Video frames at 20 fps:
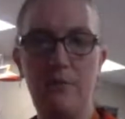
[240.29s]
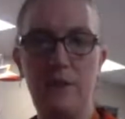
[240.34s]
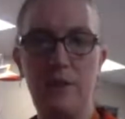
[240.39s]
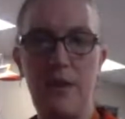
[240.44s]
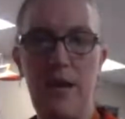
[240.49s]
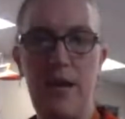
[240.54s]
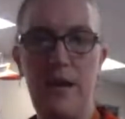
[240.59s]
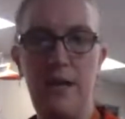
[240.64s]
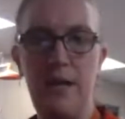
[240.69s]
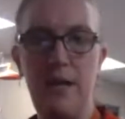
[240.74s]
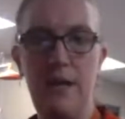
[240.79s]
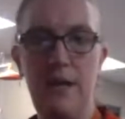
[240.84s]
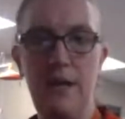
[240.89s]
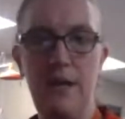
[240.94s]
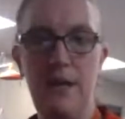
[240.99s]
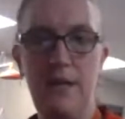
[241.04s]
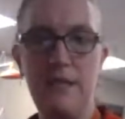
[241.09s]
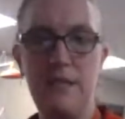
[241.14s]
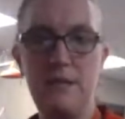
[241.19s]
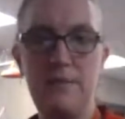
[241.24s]
Okay,
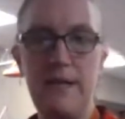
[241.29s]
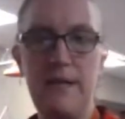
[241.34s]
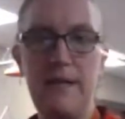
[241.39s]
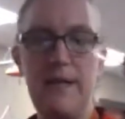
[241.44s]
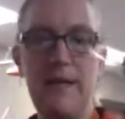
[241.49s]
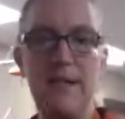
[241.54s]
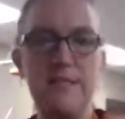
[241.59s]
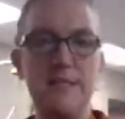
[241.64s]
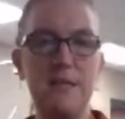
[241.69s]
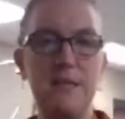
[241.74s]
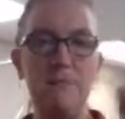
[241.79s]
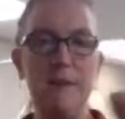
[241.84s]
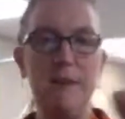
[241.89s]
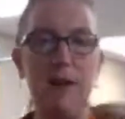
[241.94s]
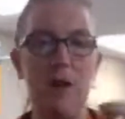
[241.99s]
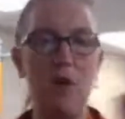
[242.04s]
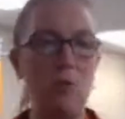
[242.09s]
it's magnesium metal.